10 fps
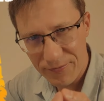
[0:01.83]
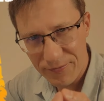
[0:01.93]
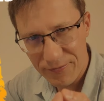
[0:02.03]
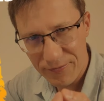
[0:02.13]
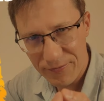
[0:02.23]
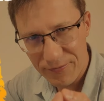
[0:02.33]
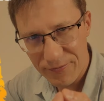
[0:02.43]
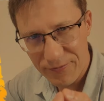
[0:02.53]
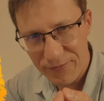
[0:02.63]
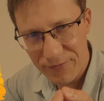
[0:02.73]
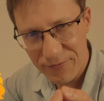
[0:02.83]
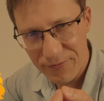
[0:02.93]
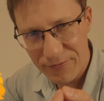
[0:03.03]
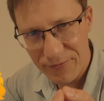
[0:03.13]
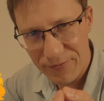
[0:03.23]
From time to time,
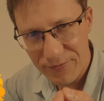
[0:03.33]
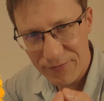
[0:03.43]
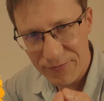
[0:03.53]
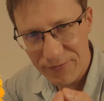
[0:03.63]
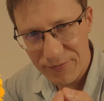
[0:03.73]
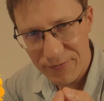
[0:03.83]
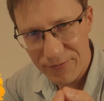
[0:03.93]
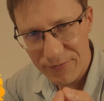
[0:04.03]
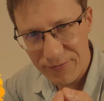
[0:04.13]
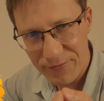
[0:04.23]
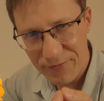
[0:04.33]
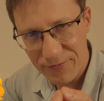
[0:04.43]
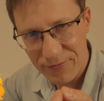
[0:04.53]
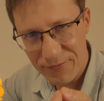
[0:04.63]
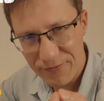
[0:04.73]
I hear talks about
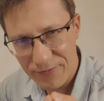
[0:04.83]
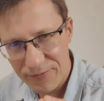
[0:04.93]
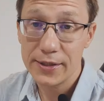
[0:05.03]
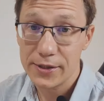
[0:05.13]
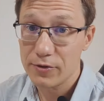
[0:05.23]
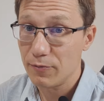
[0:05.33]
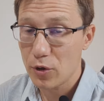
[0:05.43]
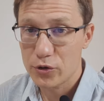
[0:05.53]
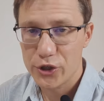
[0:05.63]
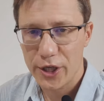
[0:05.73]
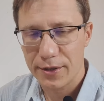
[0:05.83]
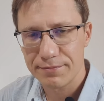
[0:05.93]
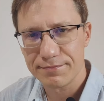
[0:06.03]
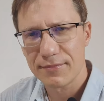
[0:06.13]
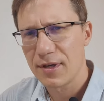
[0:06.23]
vulnerabilities of blockchain
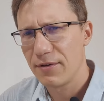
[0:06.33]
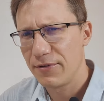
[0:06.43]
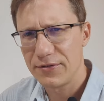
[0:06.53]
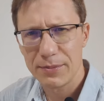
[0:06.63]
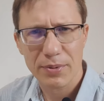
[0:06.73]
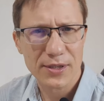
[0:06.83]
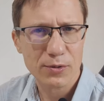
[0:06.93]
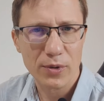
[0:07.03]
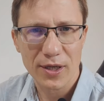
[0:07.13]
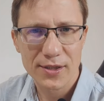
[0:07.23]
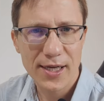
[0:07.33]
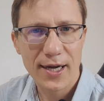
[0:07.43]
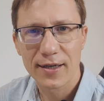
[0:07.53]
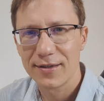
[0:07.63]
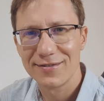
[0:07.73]
50 plus 1
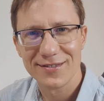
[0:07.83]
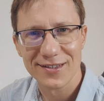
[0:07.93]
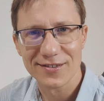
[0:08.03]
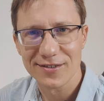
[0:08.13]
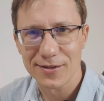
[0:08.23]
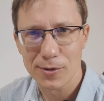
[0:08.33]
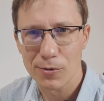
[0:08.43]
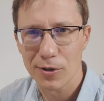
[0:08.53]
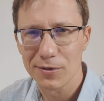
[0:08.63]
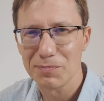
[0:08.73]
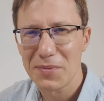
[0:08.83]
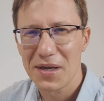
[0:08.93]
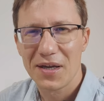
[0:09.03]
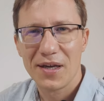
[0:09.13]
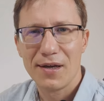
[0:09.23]
attack, and so on.
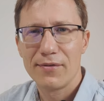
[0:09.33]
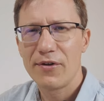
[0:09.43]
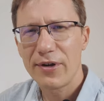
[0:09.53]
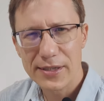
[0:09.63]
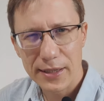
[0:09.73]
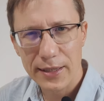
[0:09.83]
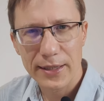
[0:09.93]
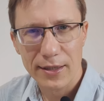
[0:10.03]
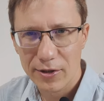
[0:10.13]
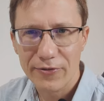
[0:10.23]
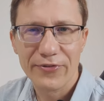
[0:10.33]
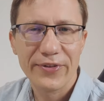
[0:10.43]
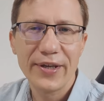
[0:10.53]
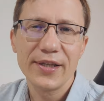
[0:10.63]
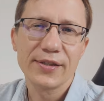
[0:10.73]
Theoretically, a lot of
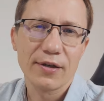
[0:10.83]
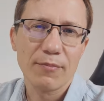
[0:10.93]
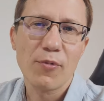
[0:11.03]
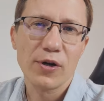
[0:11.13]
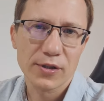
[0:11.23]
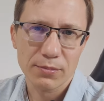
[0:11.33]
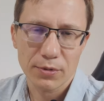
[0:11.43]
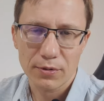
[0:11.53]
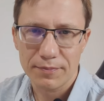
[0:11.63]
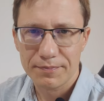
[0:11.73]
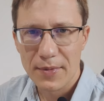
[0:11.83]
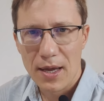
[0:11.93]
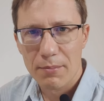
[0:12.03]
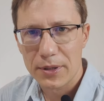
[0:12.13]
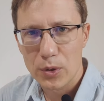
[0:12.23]
things are possible,
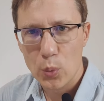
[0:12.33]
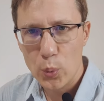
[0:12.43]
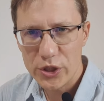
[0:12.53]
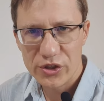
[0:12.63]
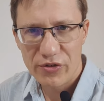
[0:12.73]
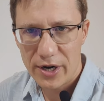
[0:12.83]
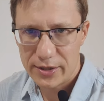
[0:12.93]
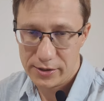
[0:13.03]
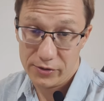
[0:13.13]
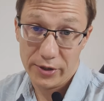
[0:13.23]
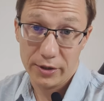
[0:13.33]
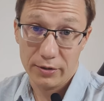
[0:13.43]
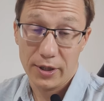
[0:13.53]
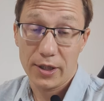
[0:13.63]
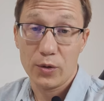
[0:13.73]
but which threat is
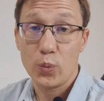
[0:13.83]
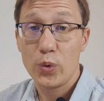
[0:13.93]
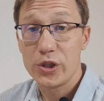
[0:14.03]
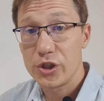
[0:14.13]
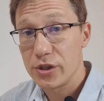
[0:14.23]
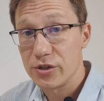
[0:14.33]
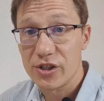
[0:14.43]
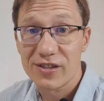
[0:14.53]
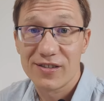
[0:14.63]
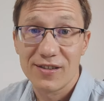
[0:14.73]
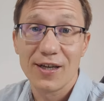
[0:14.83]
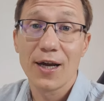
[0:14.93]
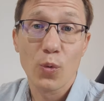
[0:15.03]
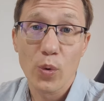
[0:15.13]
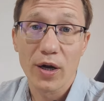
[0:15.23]
real and which is just
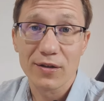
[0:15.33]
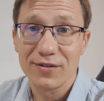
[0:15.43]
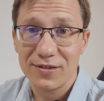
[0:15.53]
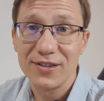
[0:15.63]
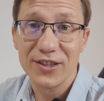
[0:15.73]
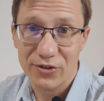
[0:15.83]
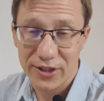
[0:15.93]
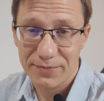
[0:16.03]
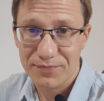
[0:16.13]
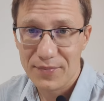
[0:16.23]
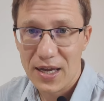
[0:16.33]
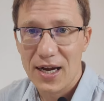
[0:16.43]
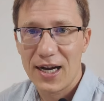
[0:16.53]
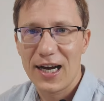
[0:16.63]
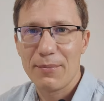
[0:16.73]
a wild theory?
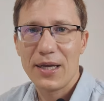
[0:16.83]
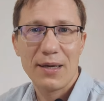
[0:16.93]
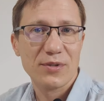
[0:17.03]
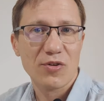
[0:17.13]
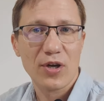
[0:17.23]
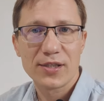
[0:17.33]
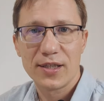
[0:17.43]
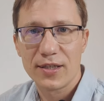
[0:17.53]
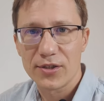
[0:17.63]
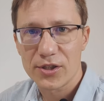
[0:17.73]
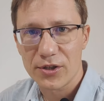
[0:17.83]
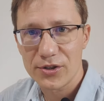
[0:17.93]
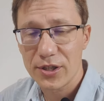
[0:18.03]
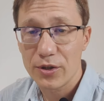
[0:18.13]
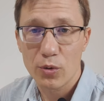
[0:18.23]
Hi, my name is Alexei
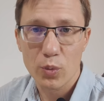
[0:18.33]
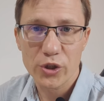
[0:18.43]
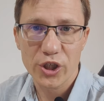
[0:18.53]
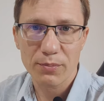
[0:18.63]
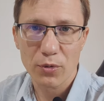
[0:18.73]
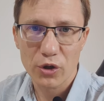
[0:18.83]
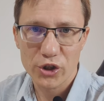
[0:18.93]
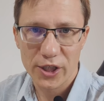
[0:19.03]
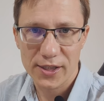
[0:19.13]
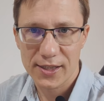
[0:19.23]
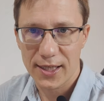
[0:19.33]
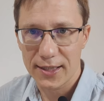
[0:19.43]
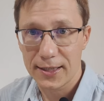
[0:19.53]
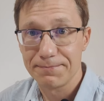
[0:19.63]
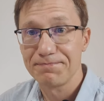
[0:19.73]
Konashevich, and you're watching Blockchain
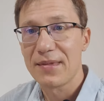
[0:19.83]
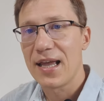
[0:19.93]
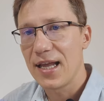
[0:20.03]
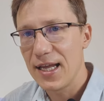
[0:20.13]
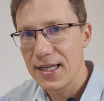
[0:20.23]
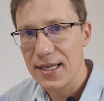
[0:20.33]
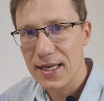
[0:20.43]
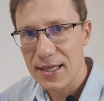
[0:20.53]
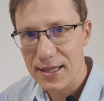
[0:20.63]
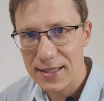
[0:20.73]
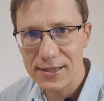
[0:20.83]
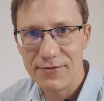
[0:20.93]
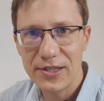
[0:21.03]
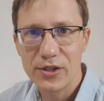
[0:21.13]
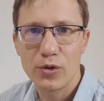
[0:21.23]
State. In this
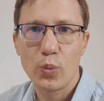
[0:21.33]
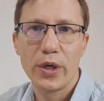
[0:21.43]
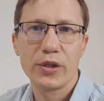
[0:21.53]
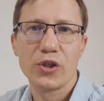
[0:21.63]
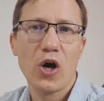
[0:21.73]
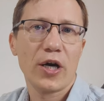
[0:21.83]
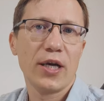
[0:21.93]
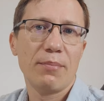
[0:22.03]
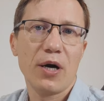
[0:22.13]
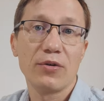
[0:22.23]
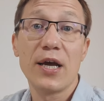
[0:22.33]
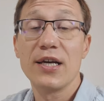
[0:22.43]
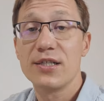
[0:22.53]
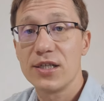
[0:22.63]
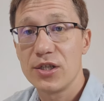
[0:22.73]
video, we're talking about
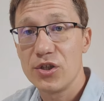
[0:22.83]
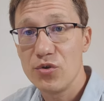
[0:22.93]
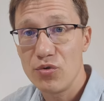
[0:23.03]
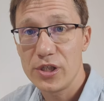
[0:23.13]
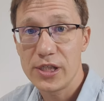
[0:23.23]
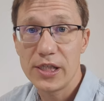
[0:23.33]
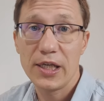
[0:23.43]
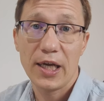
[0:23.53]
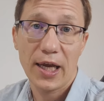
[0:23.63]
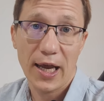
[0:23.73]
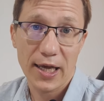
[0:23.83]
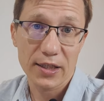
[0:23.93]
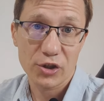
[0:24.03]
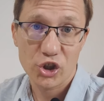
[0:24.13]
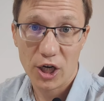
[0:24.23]
security
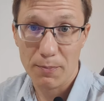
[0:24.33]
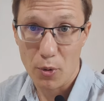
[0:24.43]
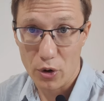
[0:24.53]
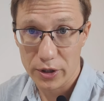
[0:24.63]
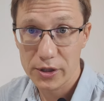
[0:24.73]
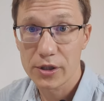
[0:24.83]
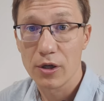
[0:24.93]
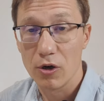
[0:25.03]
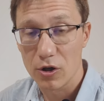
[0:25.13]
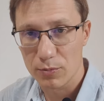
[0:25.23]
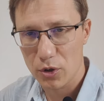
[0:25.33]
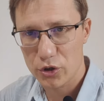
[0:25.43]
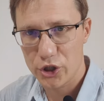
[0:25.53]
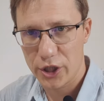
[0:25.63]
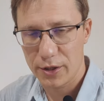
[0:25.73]
and checkpoints on
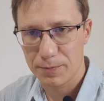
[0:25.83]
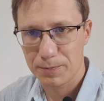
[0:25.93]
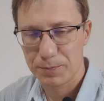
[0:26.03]
blockchain.